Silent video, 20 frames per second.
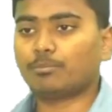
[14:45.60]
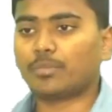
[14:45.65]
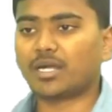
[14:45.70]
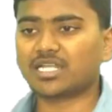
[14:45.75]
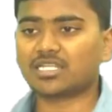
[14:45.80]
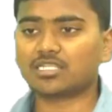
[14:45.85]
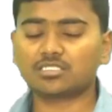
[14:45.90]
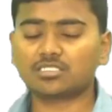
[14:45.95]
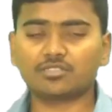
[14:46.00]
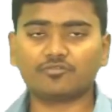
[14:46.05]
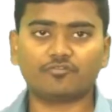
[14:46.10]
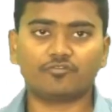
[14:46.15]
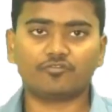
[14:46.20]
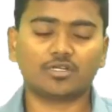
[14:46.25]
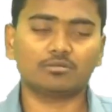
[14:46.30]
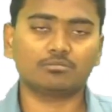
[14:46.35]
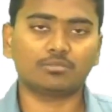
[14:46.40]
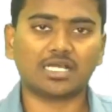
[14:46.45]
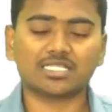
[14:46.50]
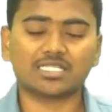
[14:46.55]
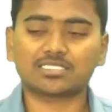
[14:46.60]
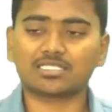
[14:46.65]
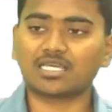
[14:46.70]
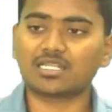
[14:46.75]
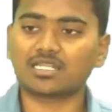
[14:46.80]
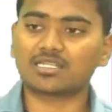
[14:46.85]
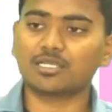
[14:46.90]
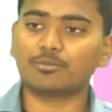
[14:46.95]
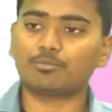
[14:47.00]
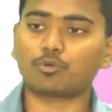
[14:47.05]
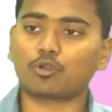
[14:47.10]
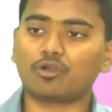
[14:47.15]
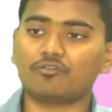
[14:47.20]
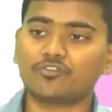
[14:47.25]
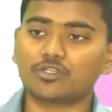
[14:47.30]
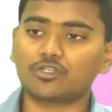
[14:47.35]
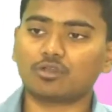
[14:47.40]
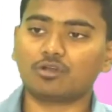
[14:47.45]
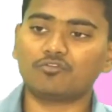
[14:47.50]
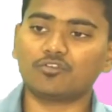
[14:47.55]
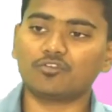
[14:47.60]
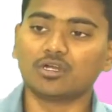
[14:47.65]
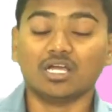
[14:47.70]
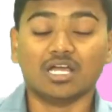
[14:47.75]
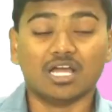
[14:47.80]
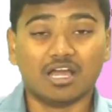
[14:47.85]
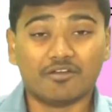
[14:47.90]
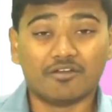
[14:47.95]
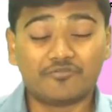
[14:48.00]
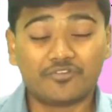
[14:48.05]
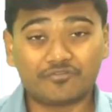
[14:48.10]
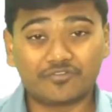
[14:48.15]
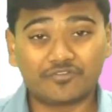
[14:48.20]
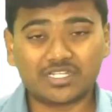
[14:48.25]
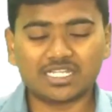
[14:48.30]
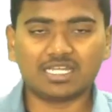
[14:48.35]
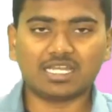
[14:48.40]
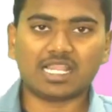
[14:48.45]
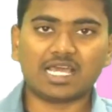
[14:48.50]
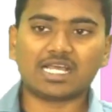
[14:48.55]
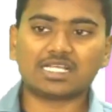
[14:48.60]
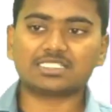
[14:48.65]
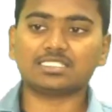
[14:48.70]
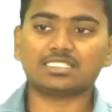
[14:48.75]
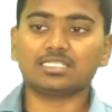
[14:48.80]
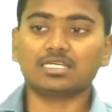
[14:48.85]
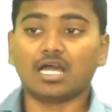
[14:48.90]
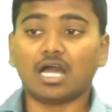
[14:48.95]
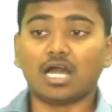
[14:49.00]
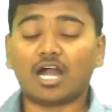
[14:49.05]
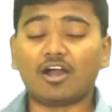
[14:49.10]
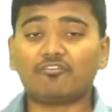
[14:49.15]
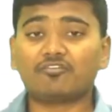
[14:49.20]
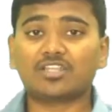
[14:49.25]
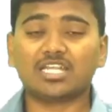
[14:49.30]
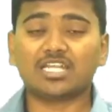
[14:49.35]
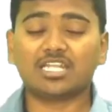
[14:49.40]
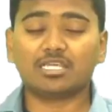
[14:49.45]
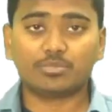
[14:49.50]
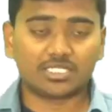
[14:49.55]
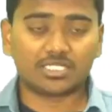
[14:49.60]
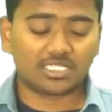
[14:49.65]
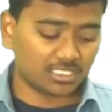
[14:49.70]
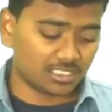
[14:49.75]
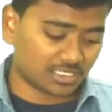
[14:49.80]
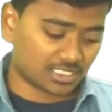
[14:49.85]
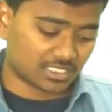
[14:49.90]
partnership firm has earned a profit of 15 lakhs after debiting the